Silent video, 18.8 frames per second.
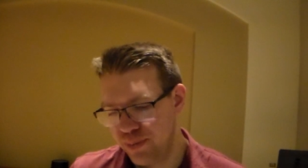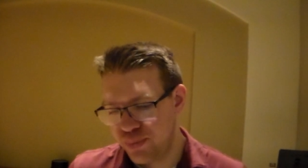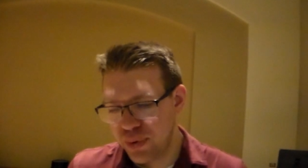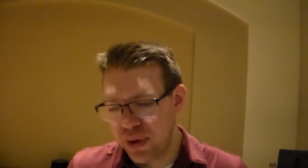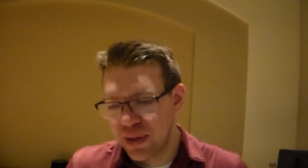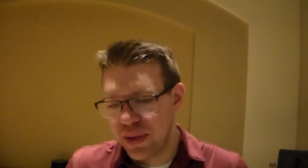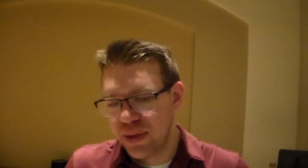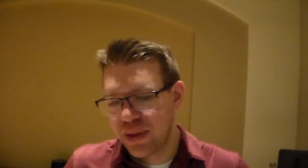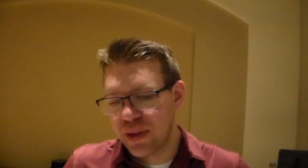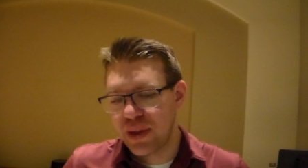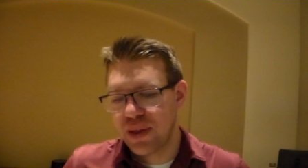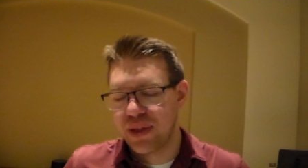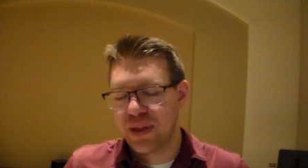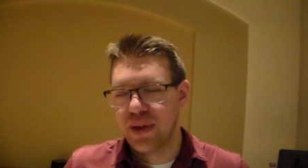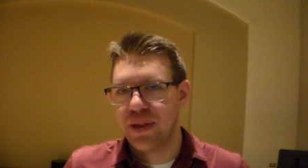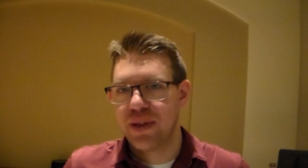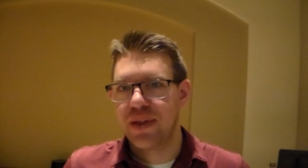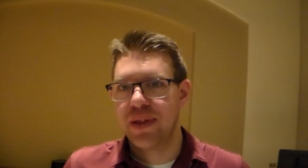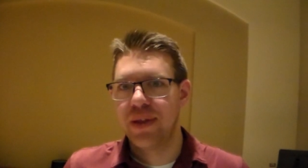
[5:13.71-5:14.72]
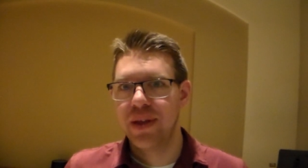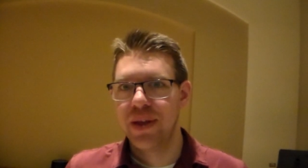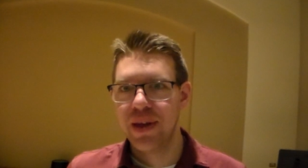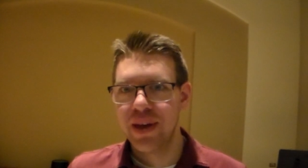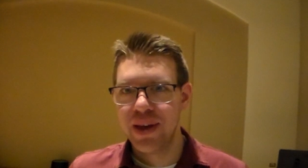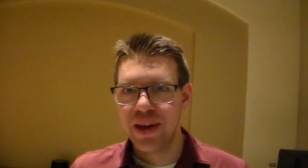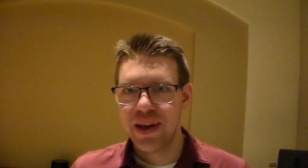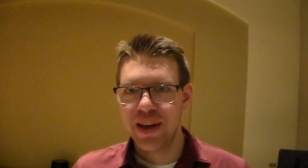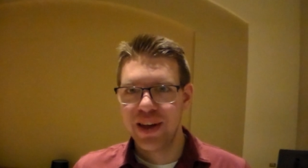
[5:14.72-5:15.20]
Brothers and sisters,
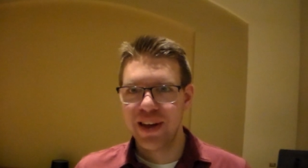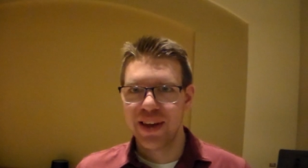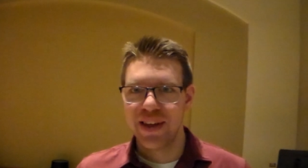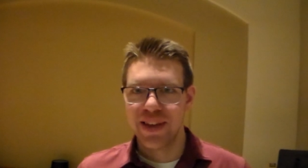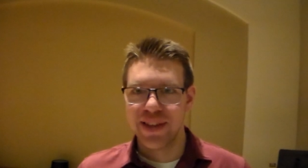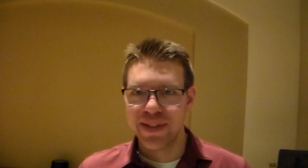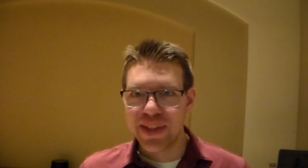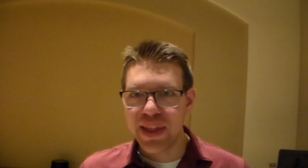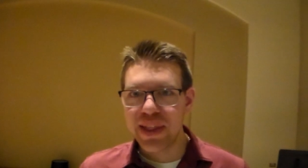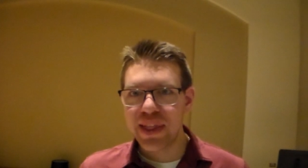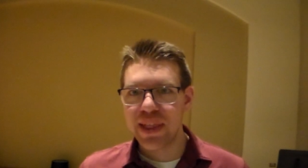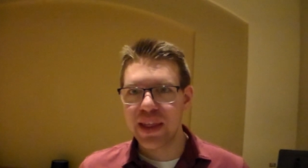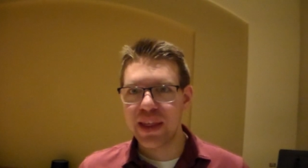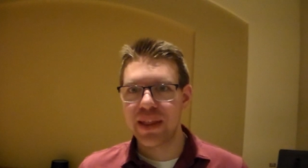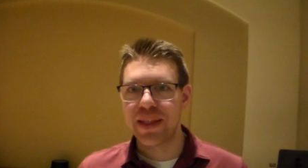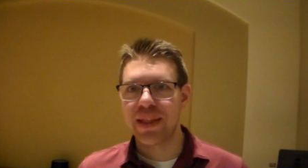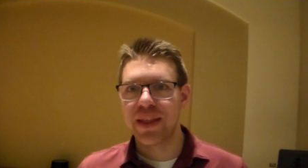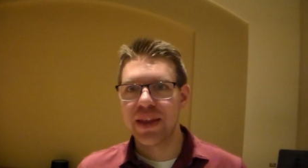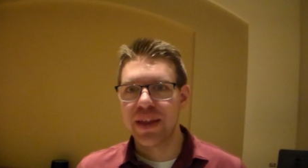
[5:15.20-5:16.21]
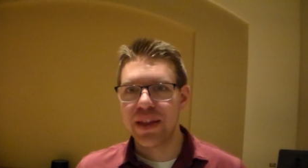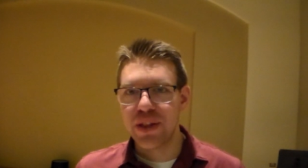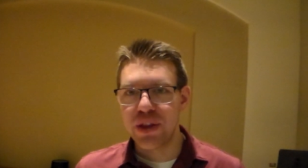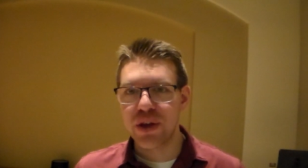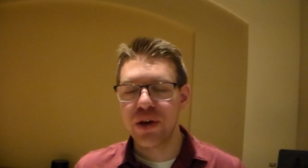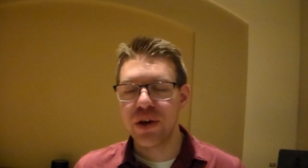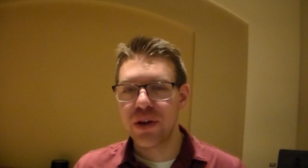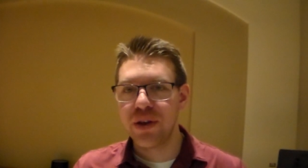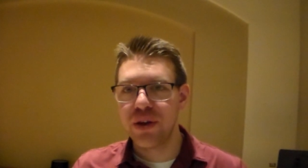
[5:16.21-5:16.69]
this is
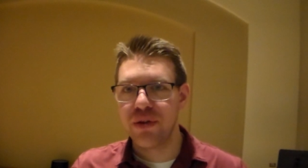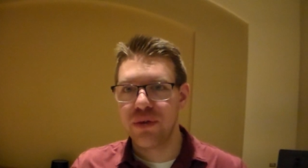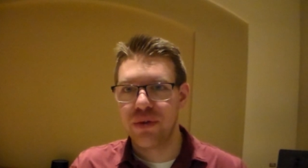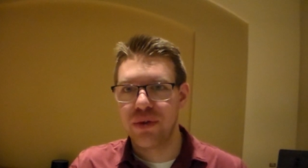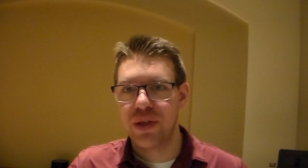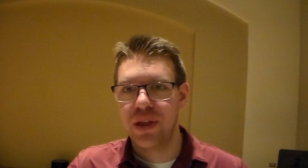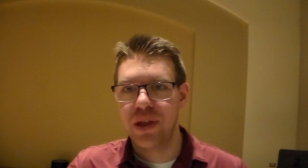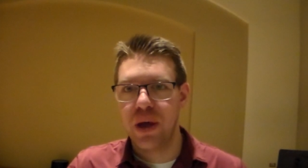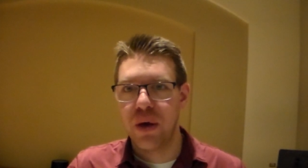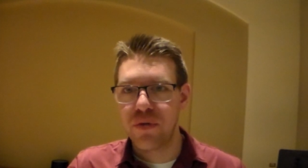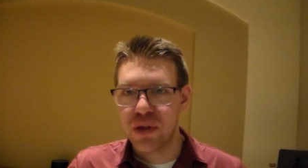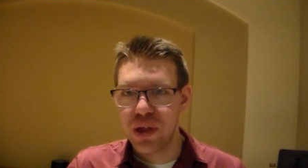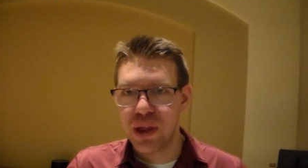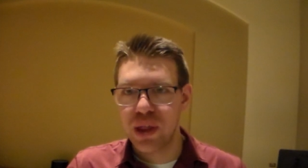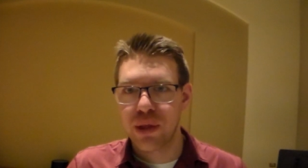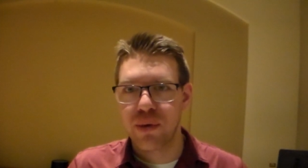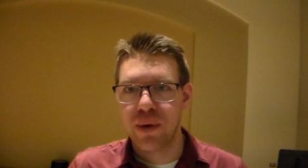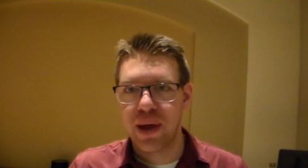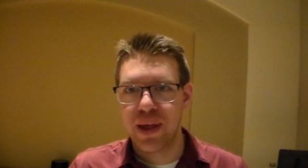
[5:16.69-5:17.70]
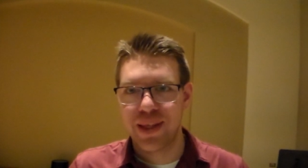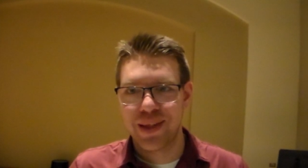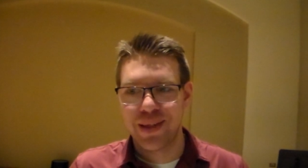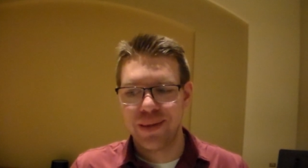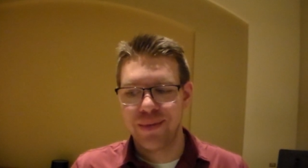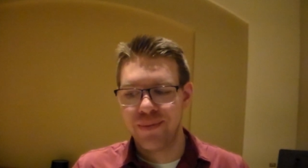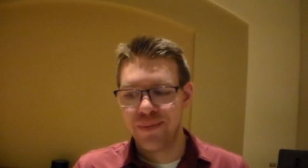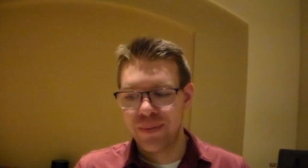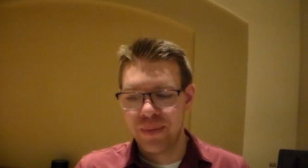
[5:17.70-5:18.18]
the good news of Jesus
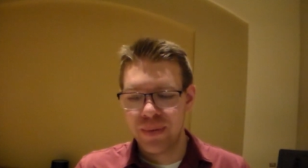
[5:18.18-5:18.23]
Christ.